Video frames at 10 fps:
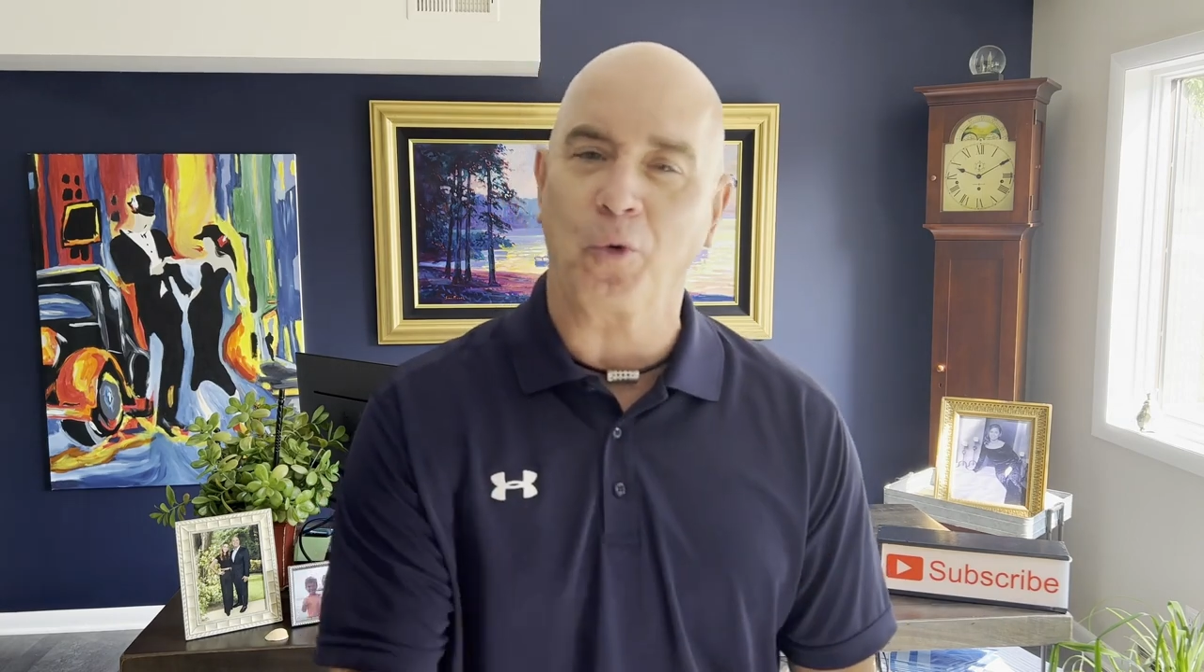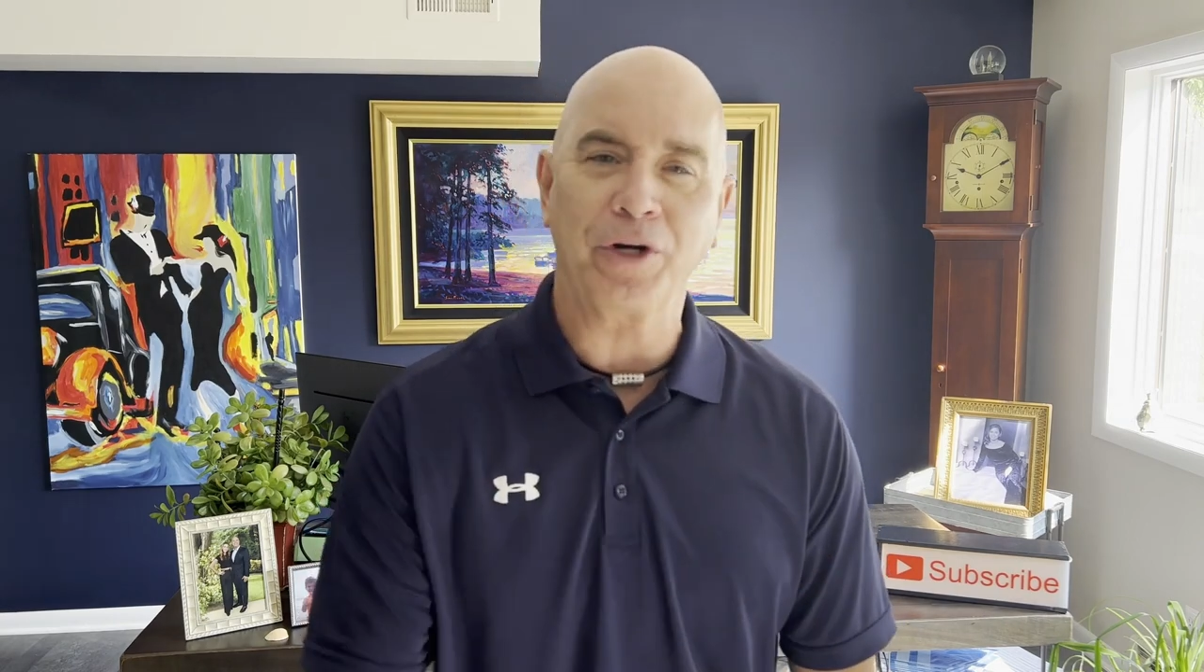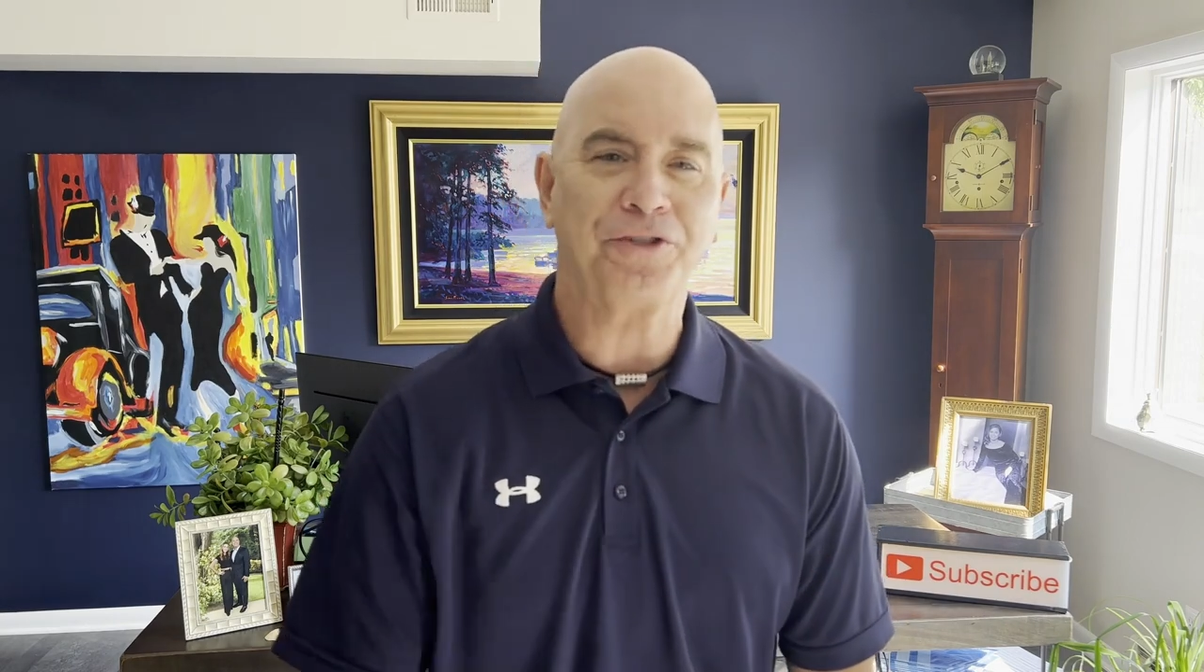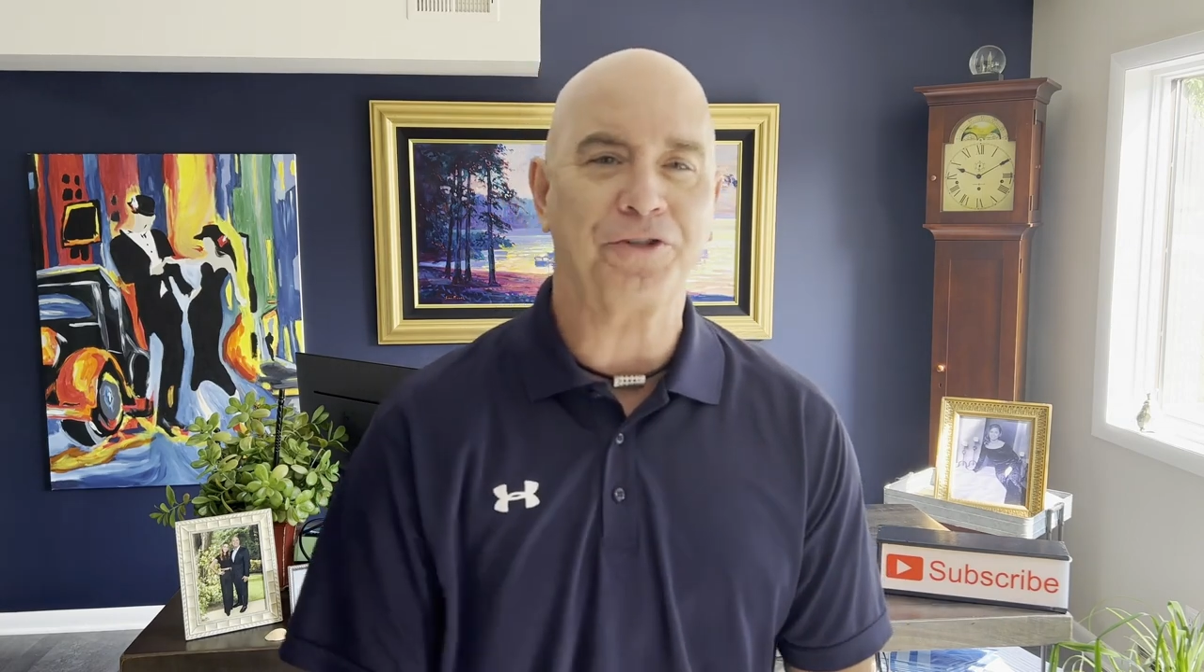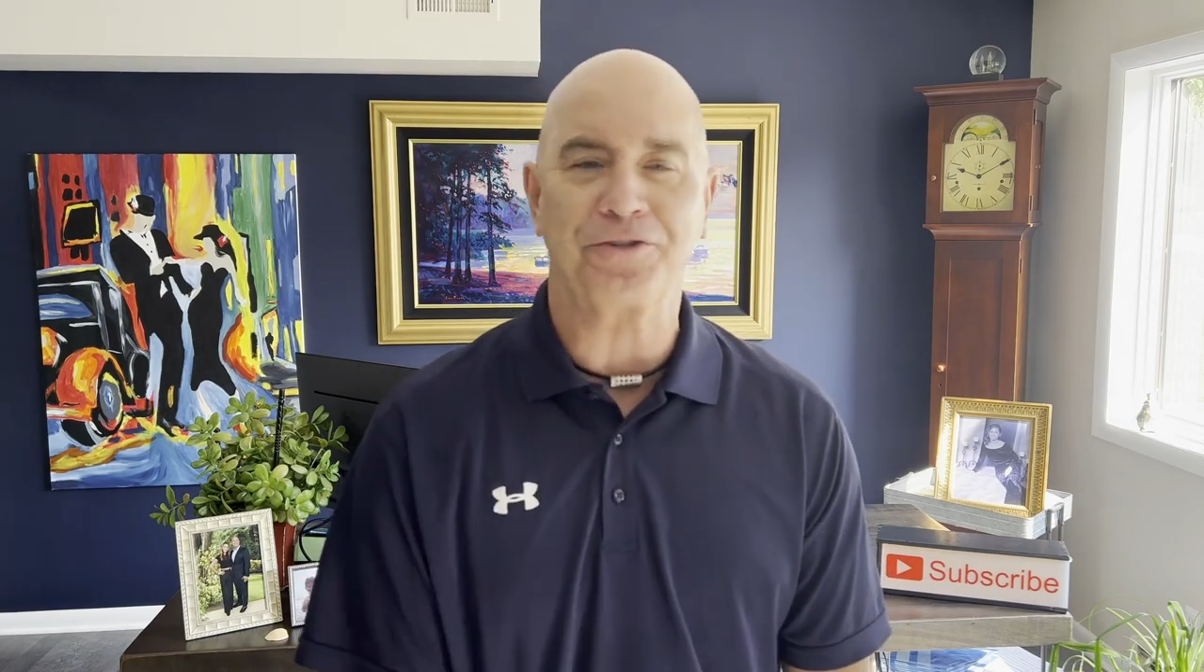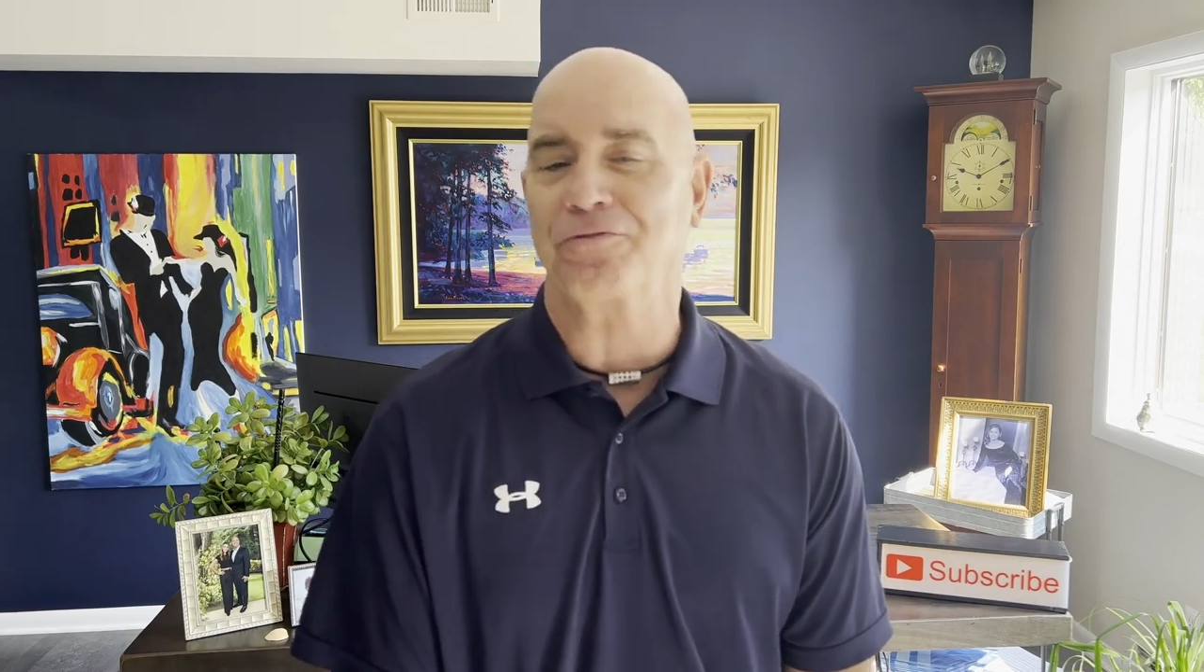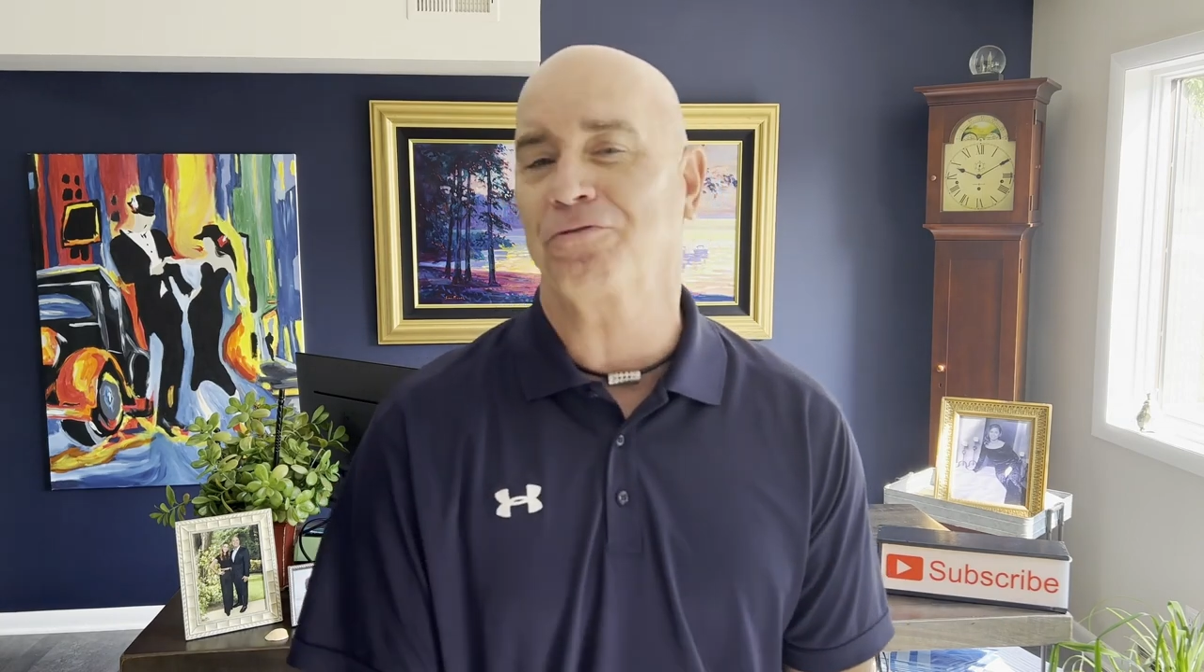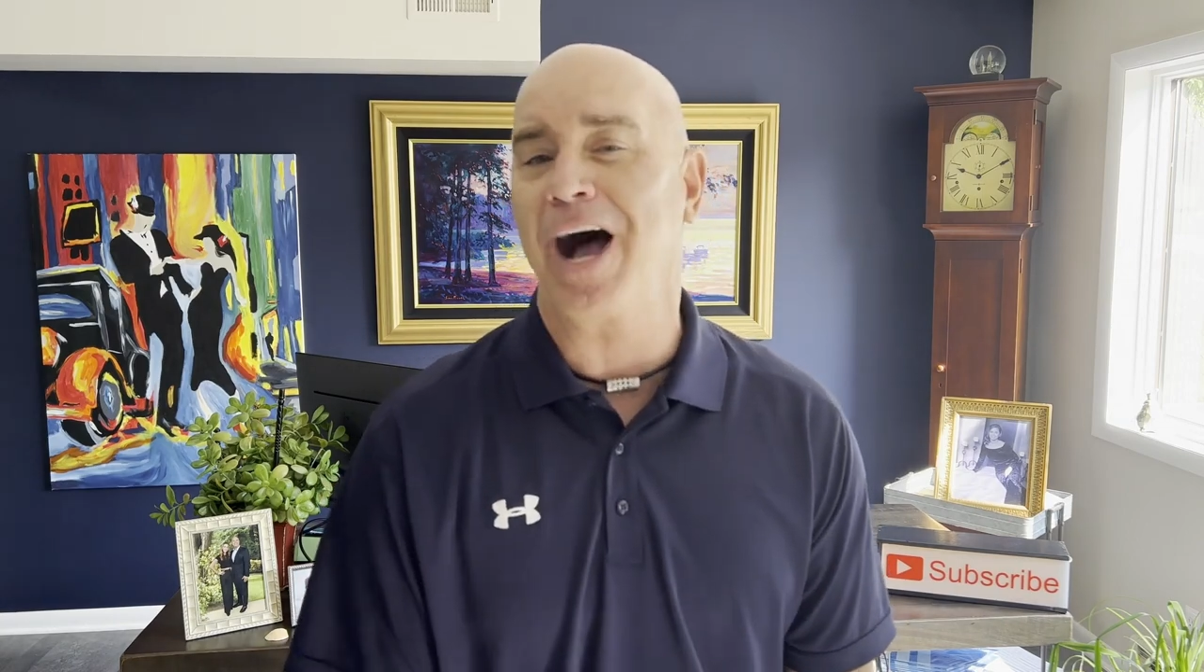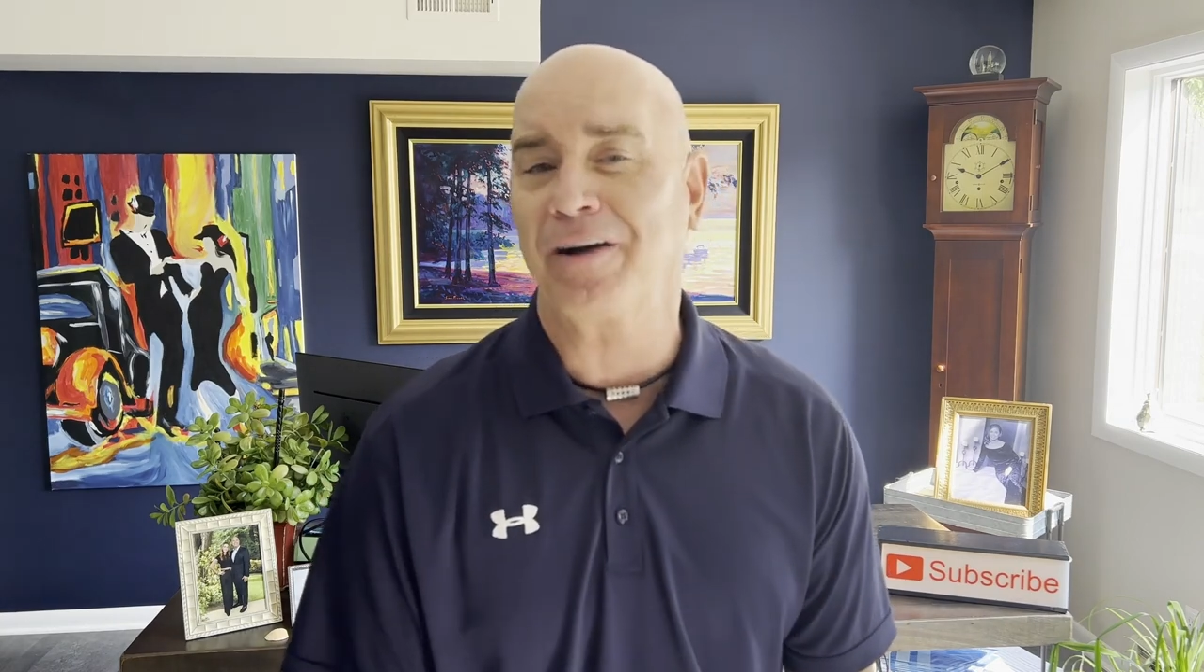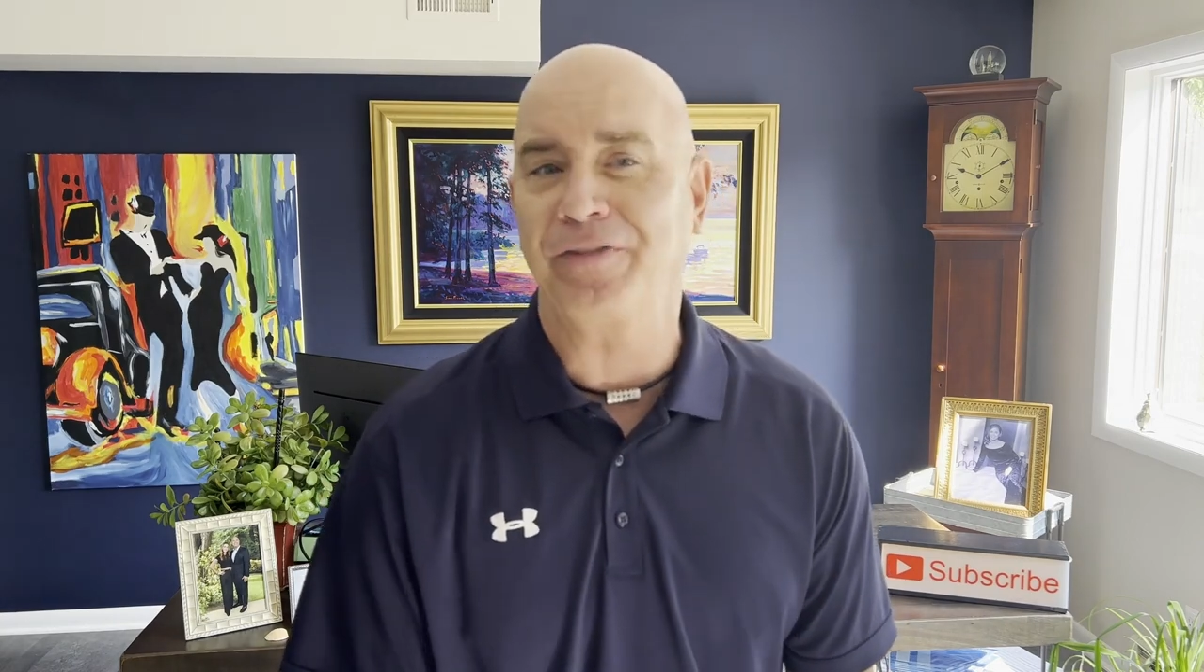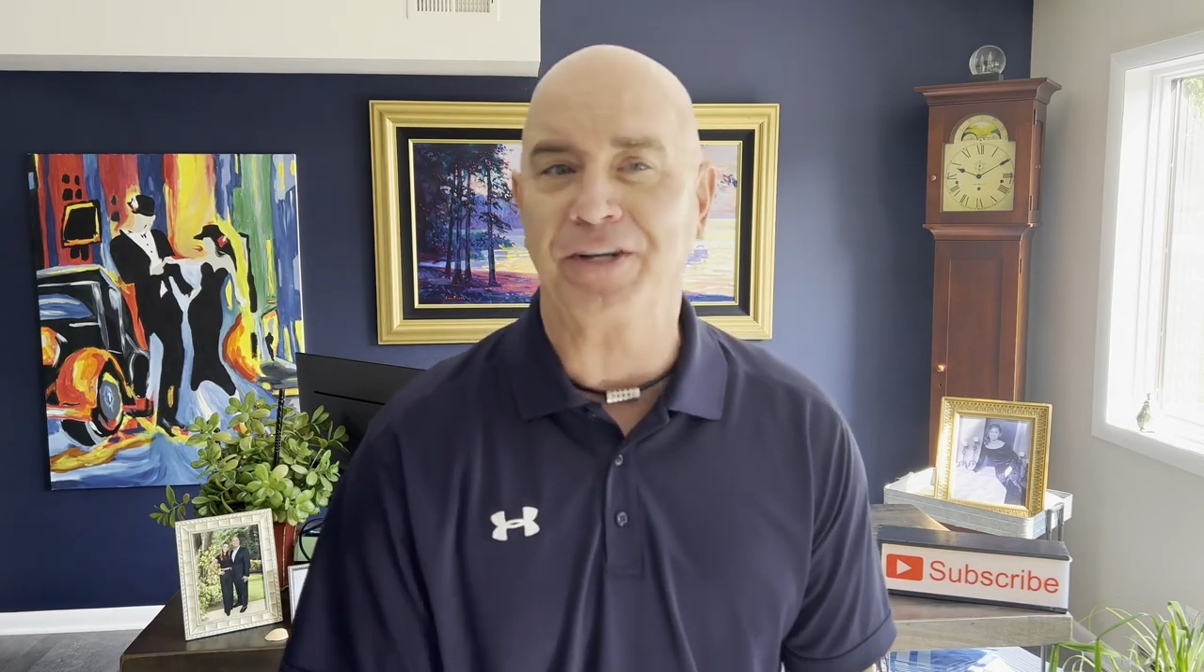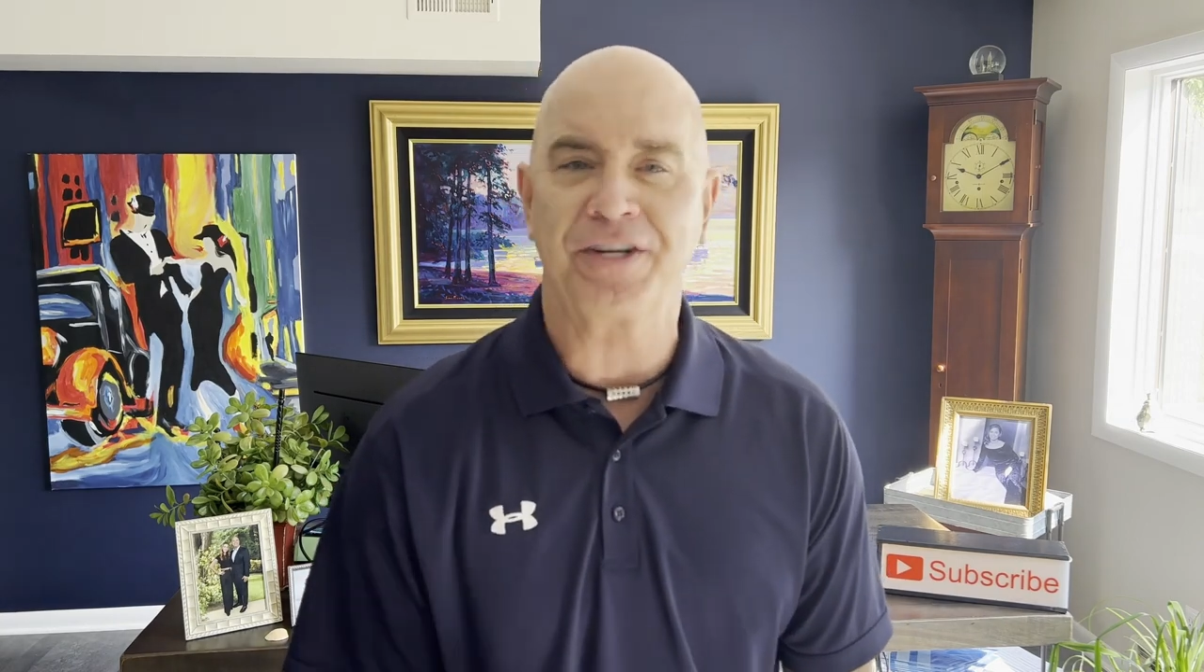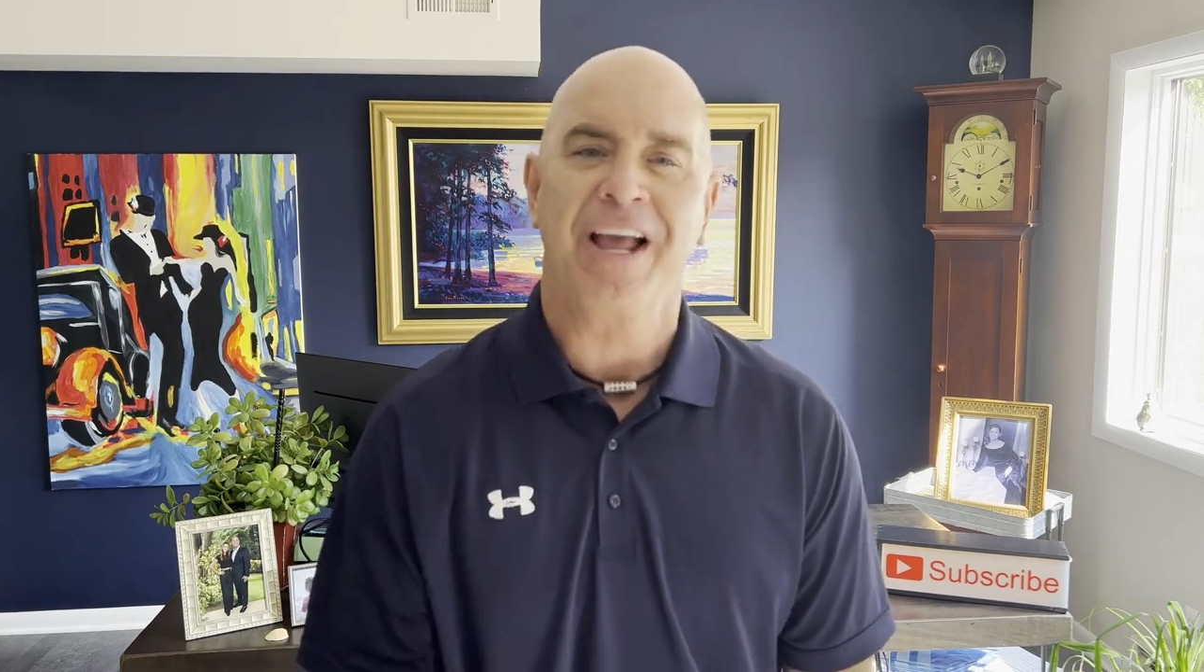oysters and rockfish,